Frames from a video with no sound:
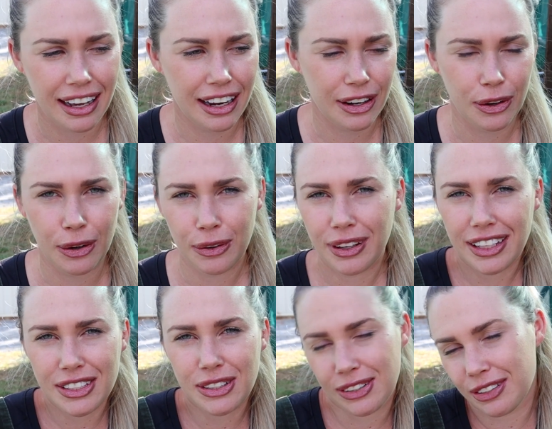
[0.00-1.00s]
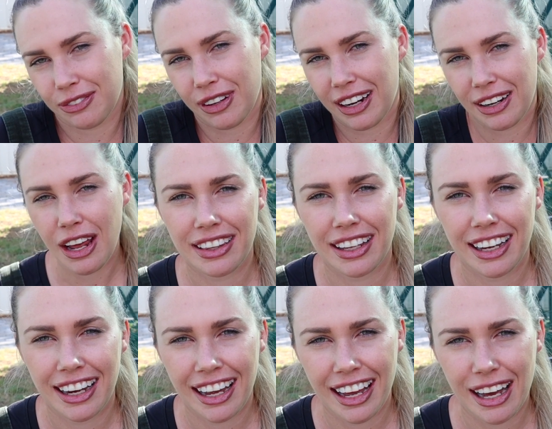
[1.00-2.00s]
I don't know, it's just a fun
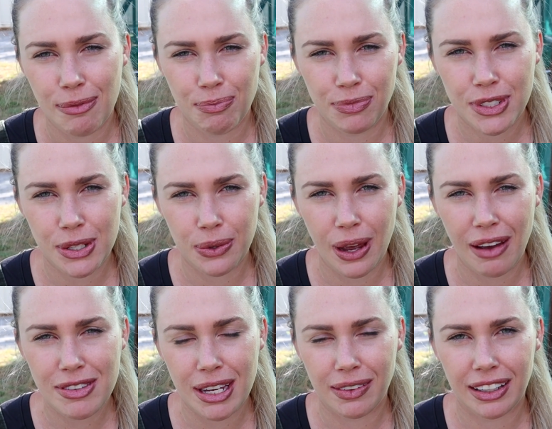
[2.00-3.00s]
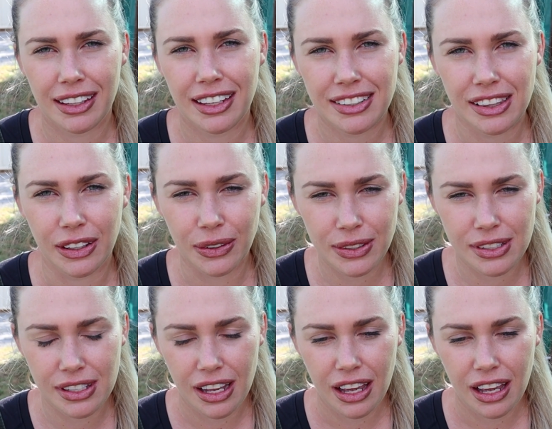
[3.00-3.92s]
thing to have something that looks